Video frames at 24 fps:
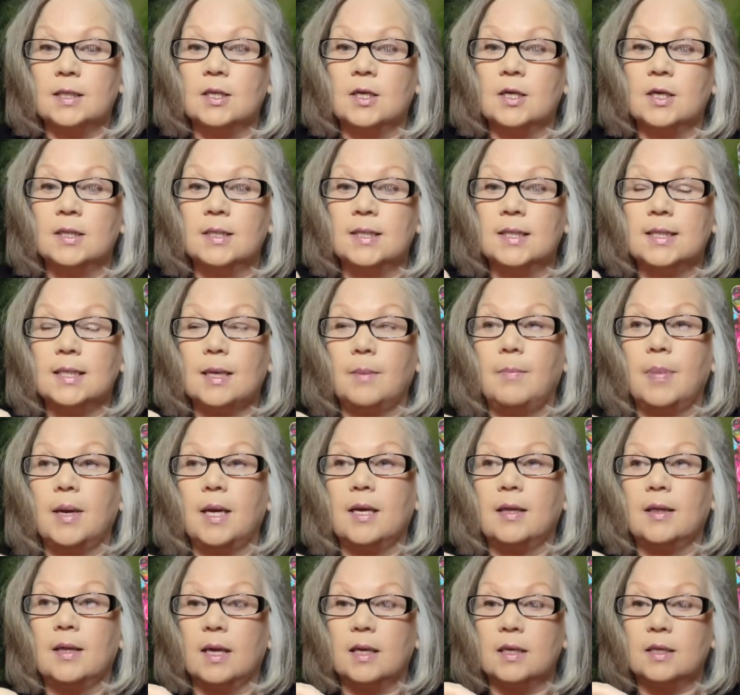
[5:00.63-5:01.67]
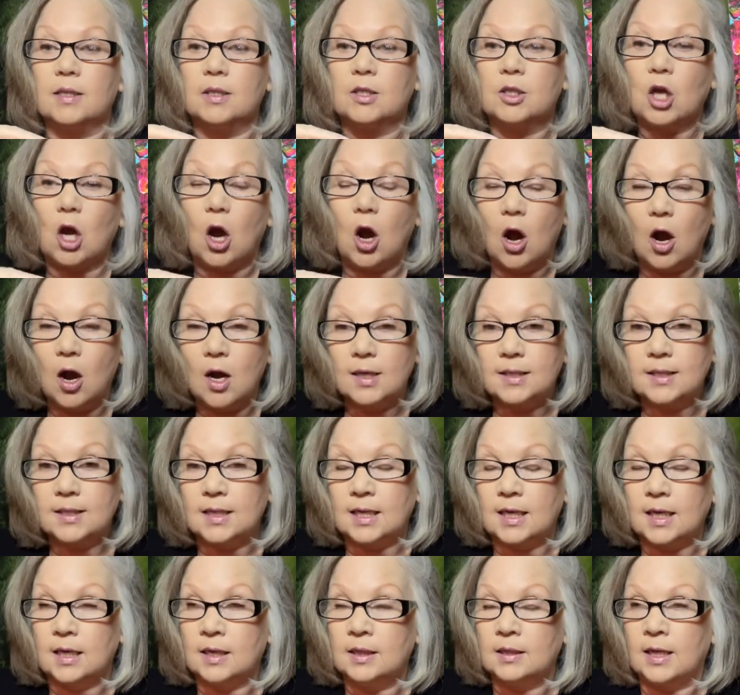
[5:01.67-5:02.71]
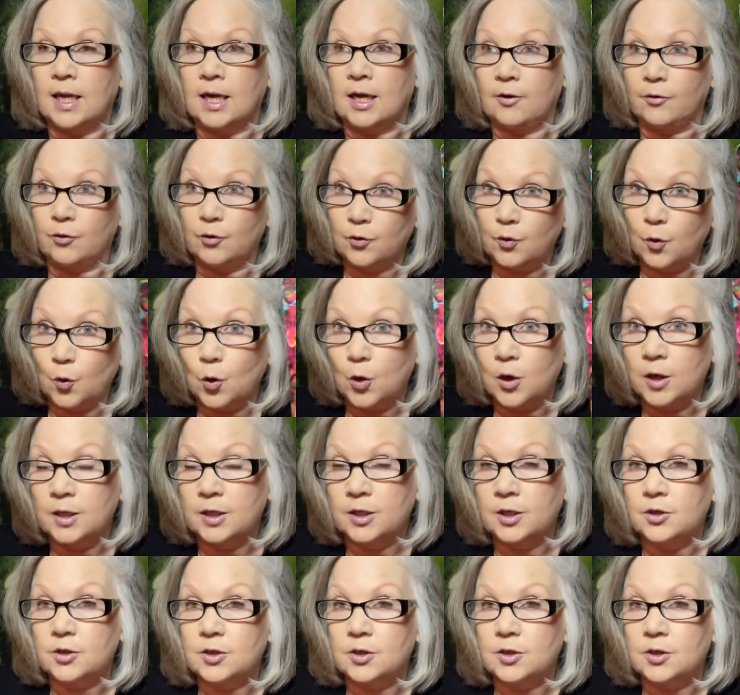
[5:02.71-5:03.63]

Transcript: on somebody that is causing like a thorn in your